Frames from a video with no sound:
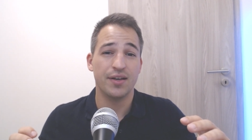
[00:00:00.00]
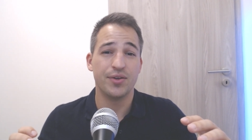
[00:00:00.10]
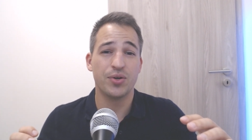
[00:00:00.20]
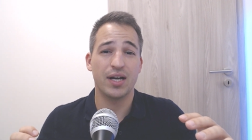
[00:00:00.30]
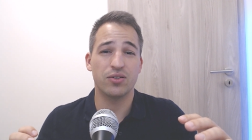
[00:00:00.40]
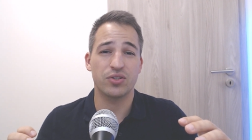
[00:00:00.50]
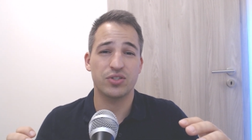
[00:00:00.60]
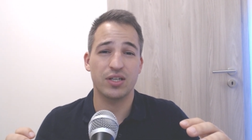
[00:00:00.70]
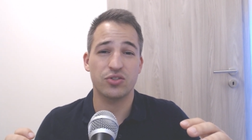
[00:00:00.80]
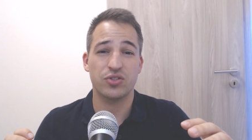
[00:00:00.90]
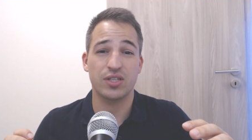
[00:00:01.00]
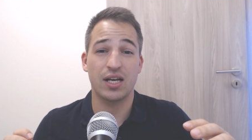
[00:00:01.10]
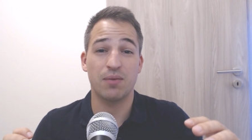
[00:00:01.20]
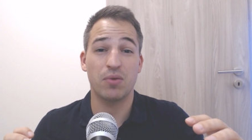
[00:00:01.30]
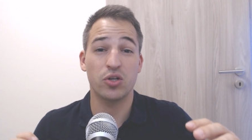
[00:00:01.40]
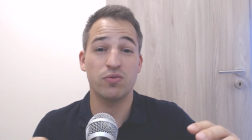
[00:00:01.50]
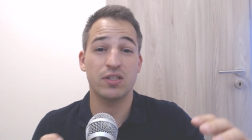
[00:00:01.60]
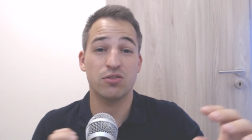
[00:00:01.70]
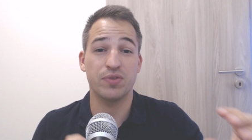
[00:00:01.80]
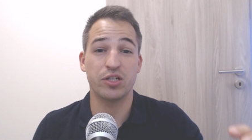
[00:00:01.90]
You can access some
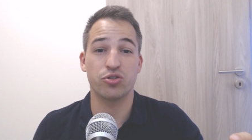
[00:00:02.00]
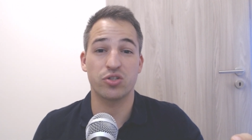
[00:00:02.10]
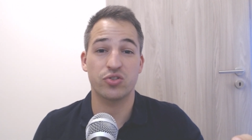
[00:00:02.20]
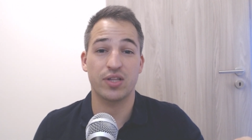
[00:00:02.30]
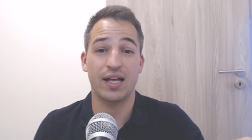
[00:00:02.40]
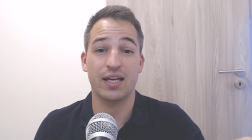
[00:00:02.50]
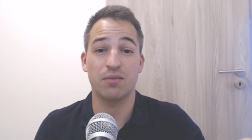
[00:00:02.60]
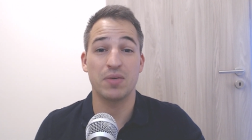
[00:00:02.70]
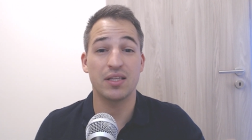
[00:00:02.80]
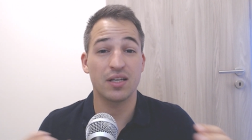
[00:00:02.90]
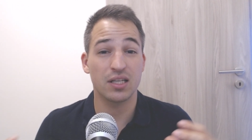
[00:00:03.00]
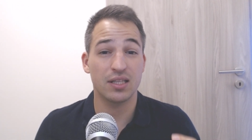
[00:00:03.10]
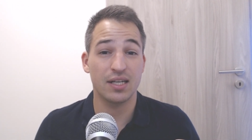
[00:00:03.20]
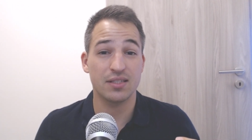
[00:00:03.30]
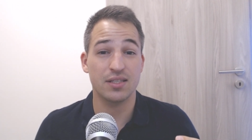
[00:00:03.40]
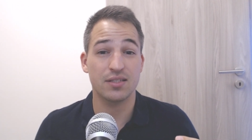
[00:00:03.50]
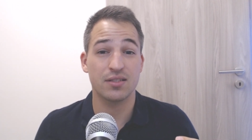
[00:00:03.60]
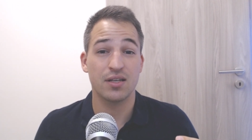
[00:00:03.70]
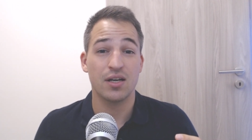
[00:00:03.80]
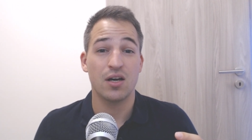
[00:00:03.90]
advanced features like meeting analysis,
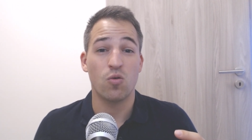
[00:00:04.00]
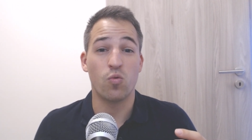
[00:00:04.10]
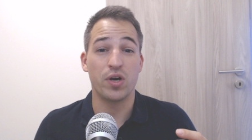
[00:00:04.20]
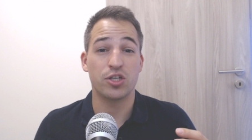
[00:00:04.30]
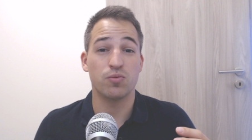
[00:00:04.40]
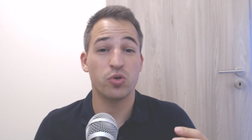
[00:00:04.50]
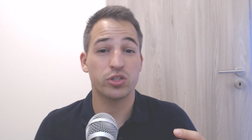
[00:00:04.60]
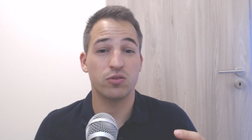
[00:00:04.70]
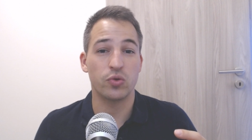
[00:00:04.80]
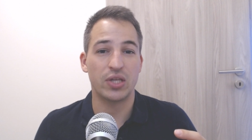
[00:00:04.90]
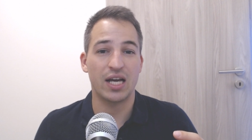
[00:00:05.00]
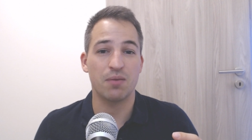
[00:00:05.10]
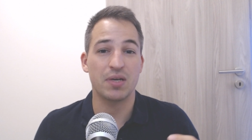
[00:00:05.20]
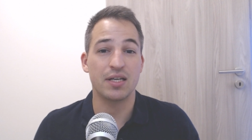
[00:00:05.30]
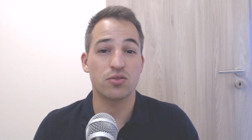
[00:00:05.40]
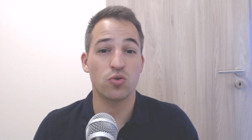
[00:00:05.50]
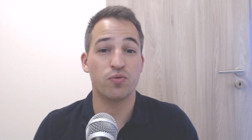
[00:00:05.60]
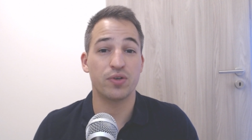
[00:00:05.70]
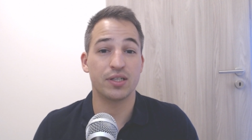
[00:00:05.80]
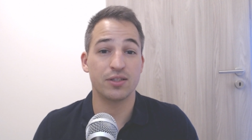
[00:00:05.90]
which most of the time is
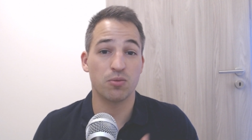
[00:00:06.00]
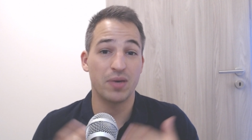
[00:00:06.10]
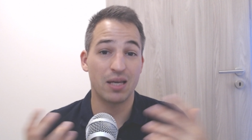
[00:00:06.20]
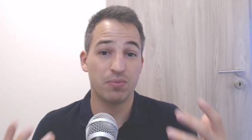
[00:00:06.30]
offered in the paid